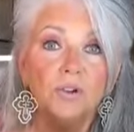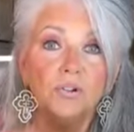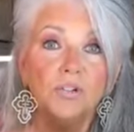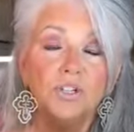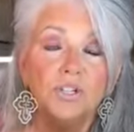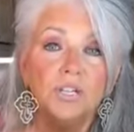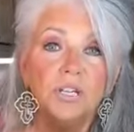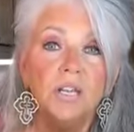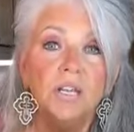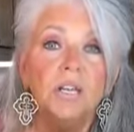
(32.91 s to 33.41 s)

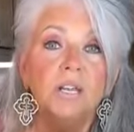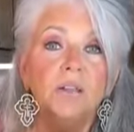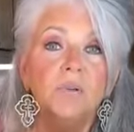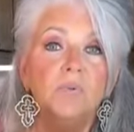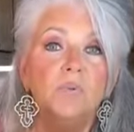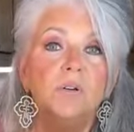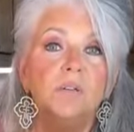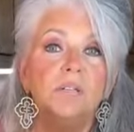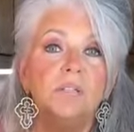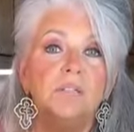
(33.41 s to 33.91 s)
She
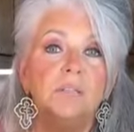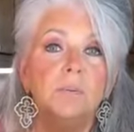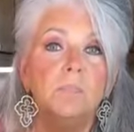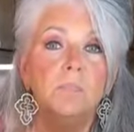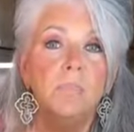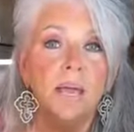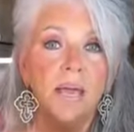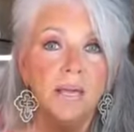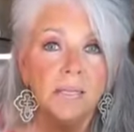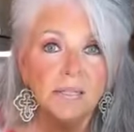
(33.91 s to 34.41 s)
was the
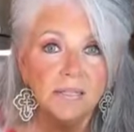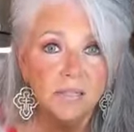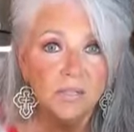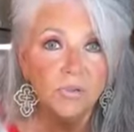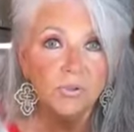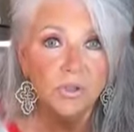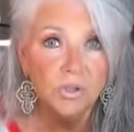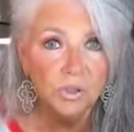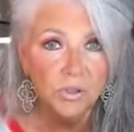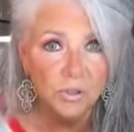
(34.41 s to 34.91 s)
best
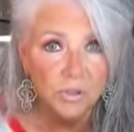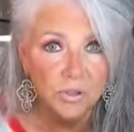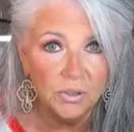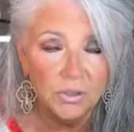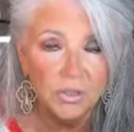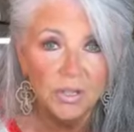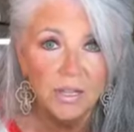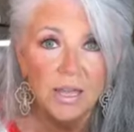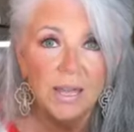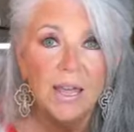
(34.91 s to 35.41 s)
little
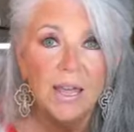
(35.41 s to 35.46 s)
cook.